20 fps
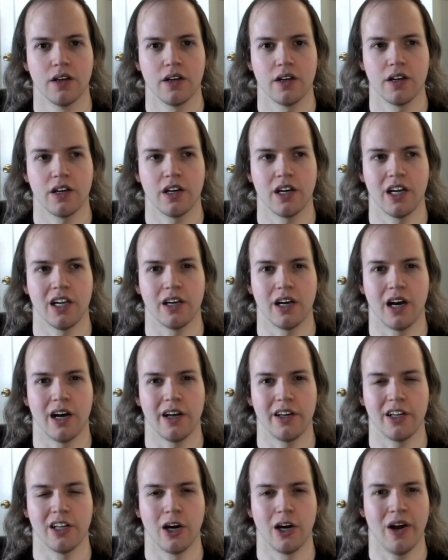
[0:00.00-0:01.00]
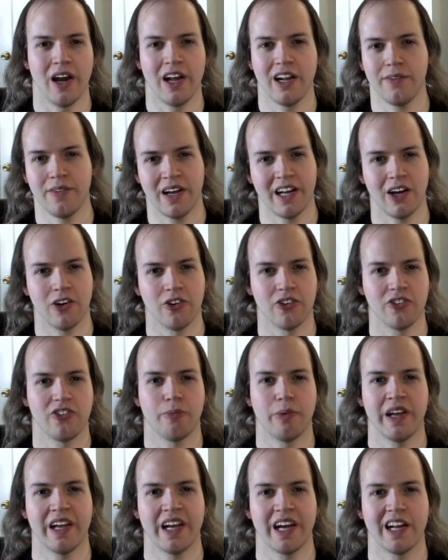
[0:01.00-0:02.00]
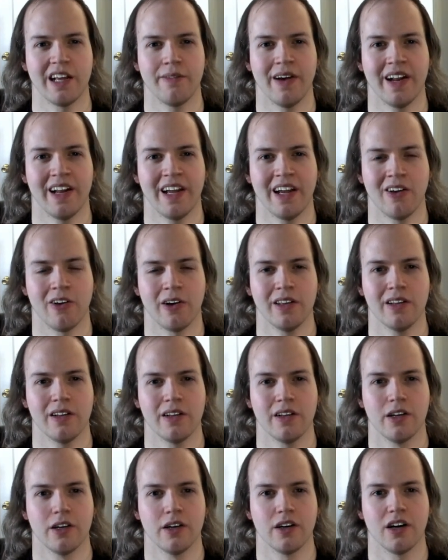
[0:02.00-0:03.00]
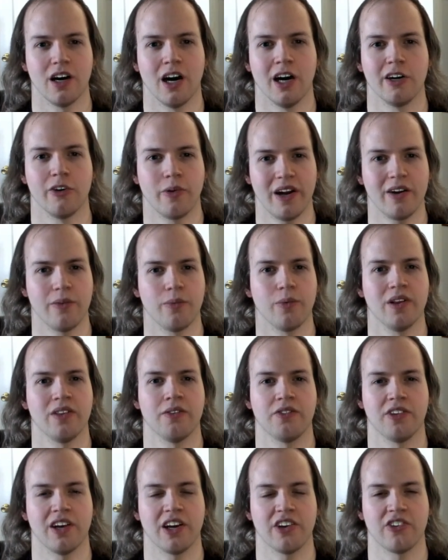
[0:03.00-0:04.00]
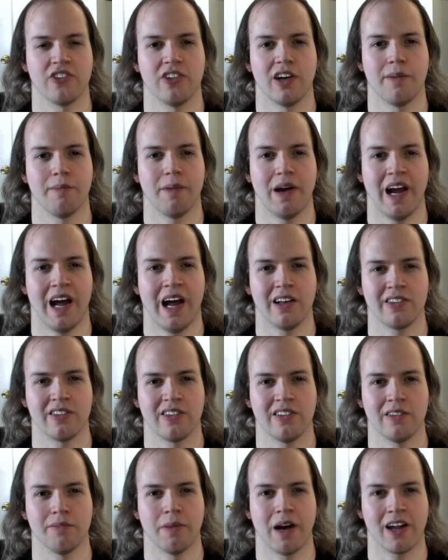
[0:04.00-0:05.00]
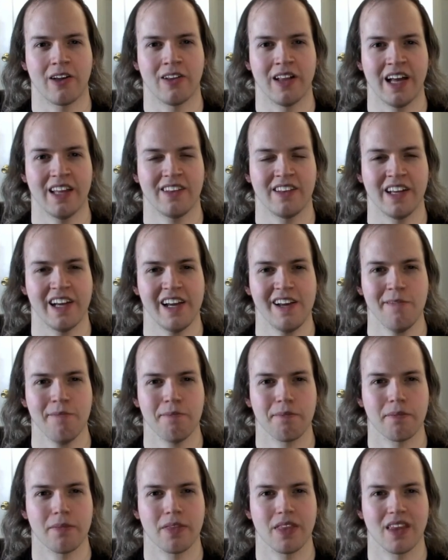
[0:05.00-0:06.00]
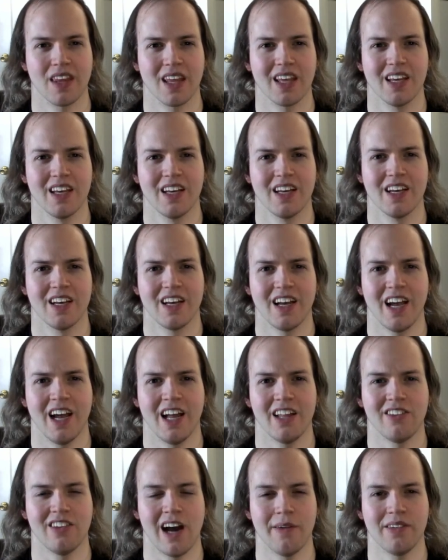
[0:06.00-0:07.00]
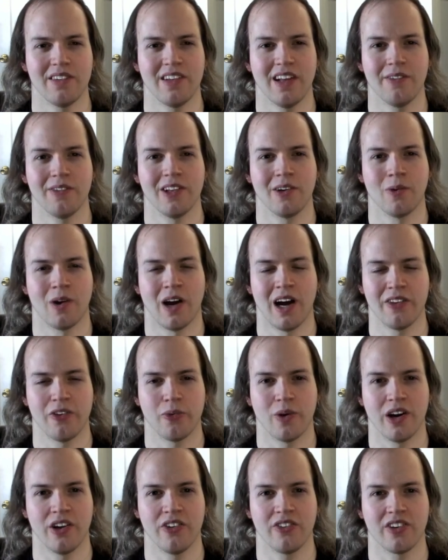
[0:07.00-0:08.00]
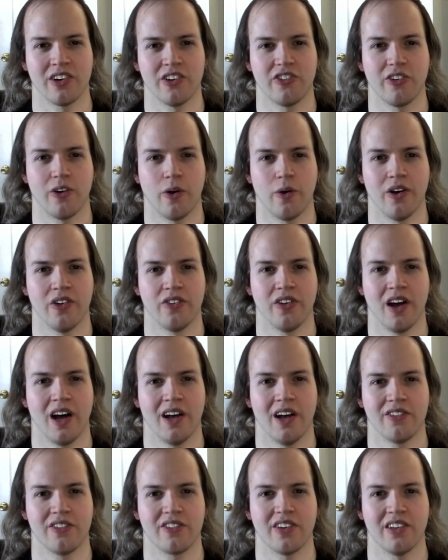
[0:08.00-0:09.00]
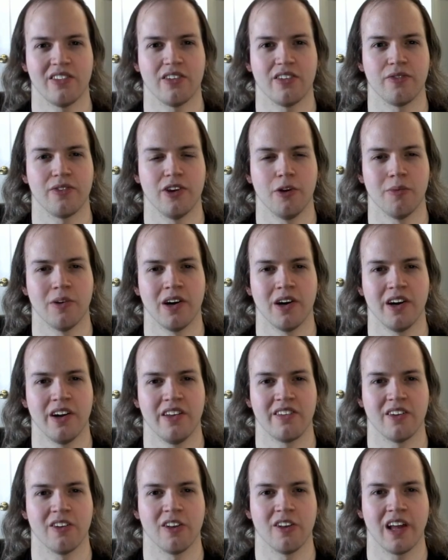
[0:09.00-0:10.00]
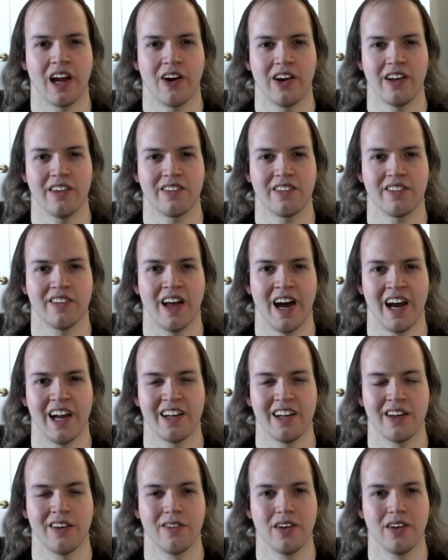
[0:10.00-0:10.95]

And, Eddie Van Halen is just being Eddie Van Halen. Underrated rhythm section done by Alex and Michael Anthony. And Diamond David Lee Roth's where he's going to show his sense of humor, his hilarious side.